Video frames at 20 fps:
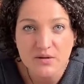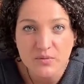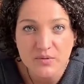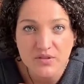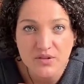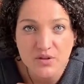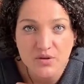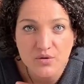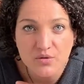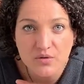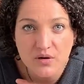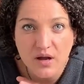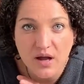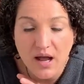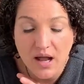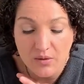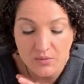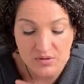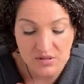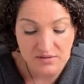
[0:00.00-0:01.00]
with you.
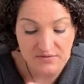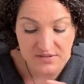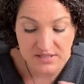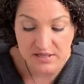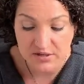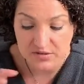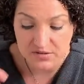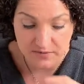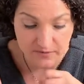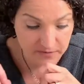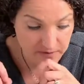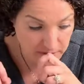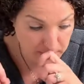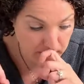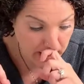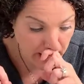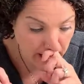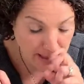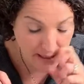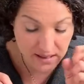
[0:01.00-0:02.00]
I would love to hear some
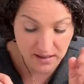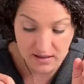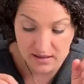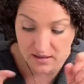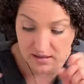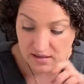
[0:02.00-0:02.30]
feedback.